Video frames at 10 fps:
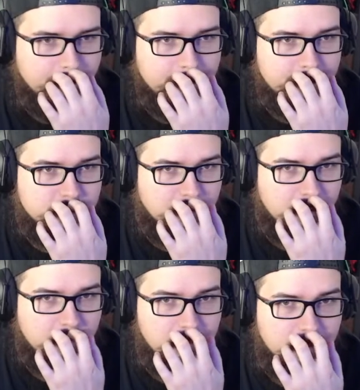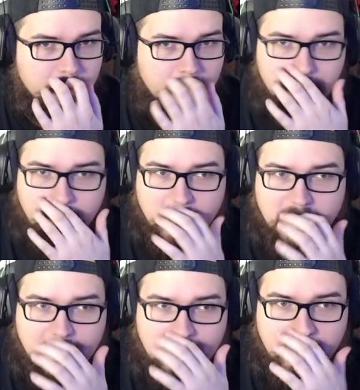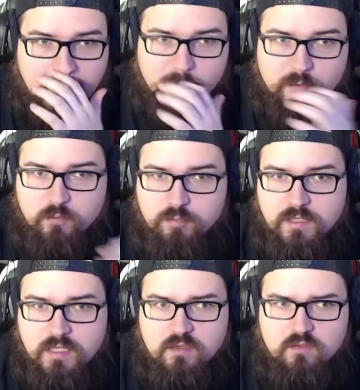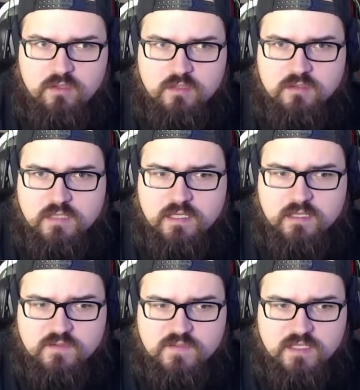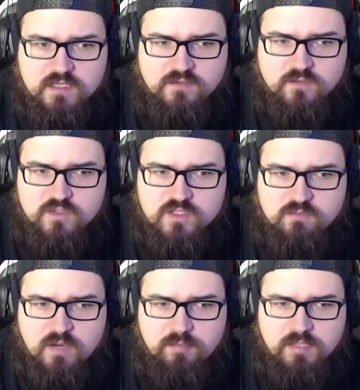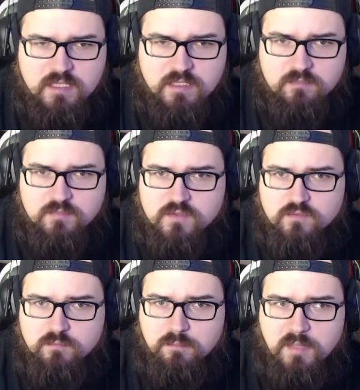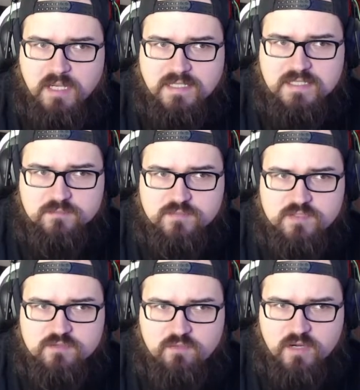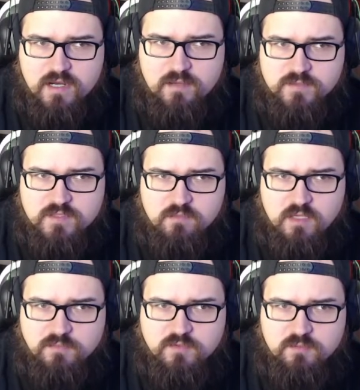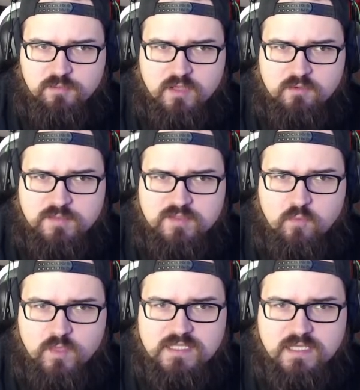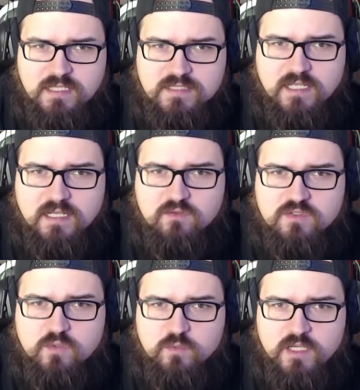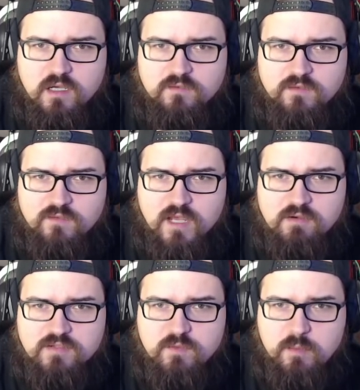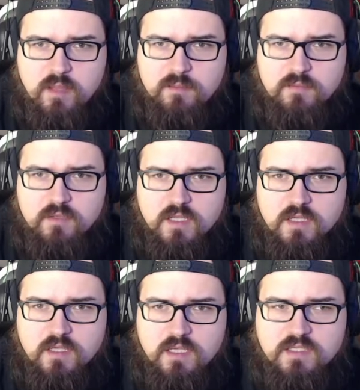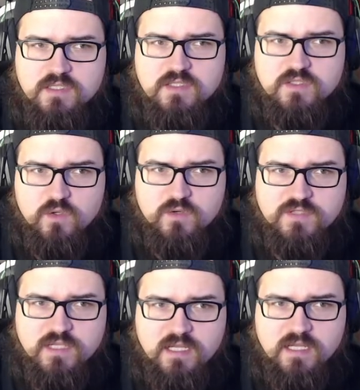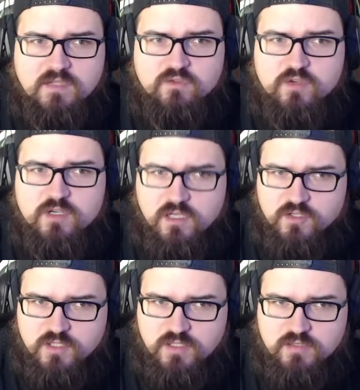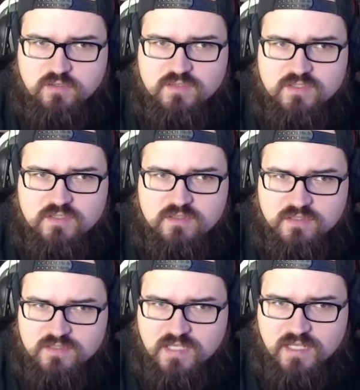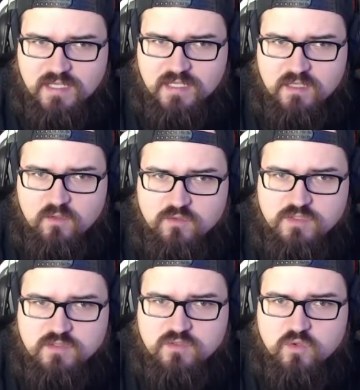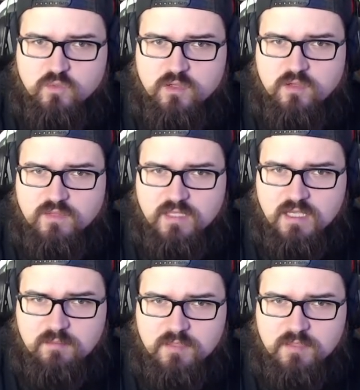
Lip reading: So apparently we're playing a group now that is heading to Scrapheap to buy some scraps. Welcome to the Pilgrims of Wasteland, a standalone story of the Vagrus Riven. It serves an introduction to the setting and also a tutorial of the game.